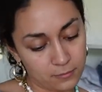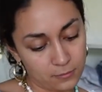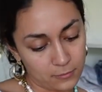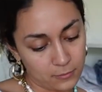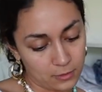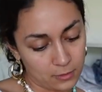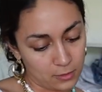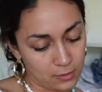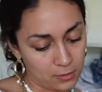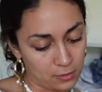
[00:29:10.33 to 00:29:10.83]

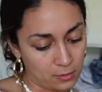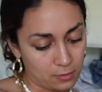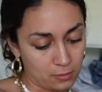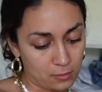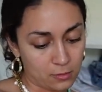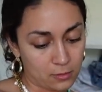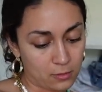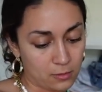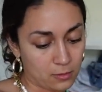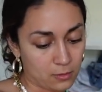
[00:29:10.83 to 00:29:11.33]
This
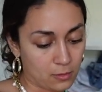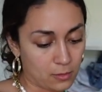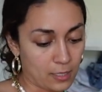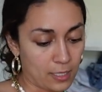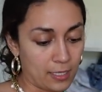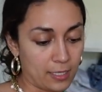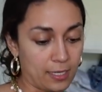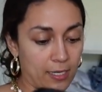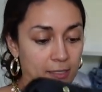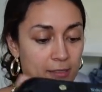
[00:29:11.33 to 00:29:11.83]
is
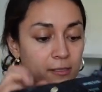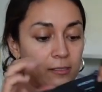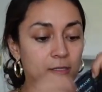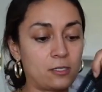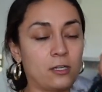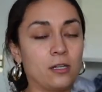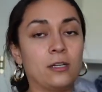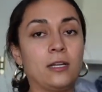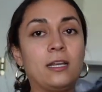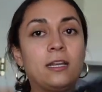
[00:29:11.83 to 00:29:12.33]
a guest
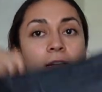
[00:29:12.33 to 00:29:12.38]
skirt. I